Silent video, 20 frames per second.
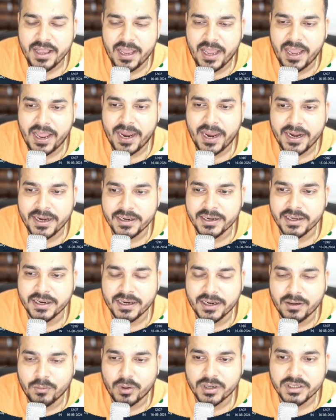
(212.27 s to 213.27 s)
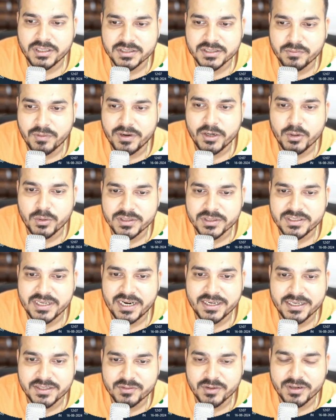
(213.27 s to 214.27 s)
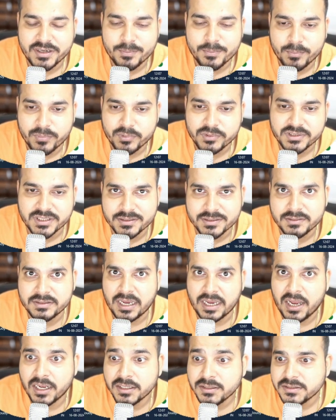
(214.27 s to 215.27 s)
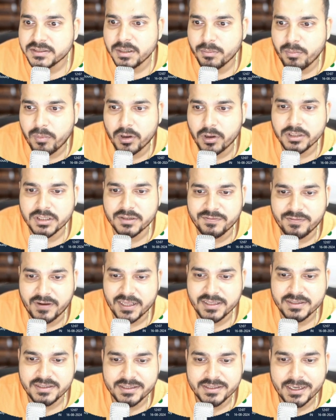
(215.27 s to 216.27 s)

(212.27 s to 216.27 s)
And what this will do is that this will just unzip all the files,